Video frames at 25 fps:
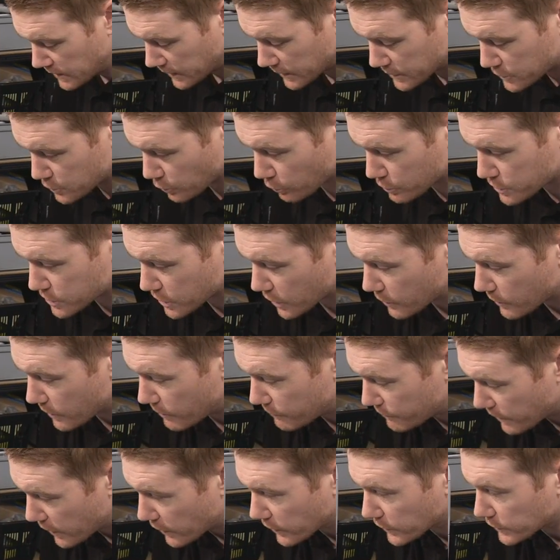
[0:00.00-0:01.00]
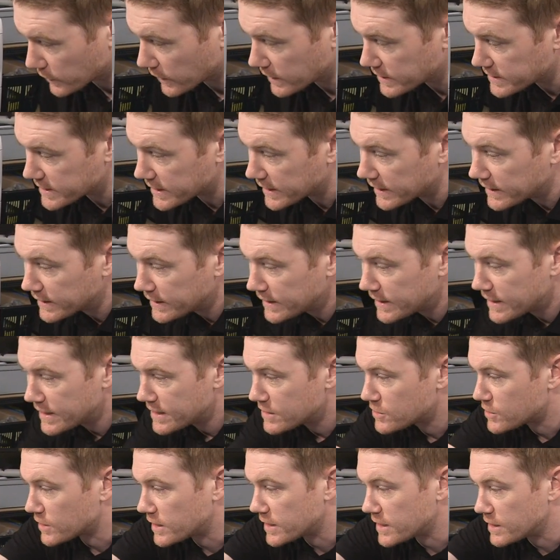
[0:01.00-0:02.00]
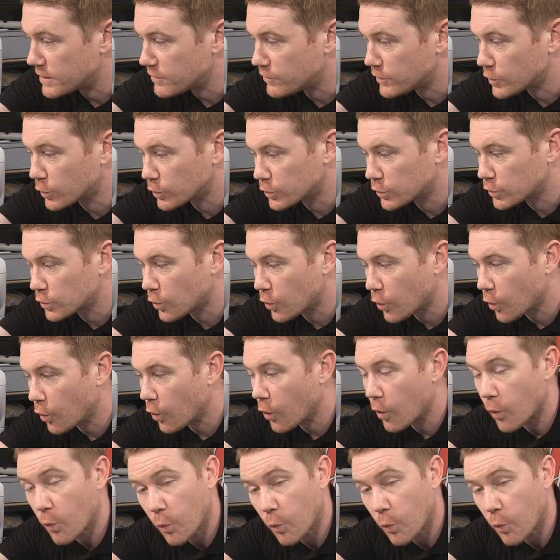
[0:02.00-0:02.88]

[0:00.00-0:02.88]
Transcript: It's also a very good idea to leave your door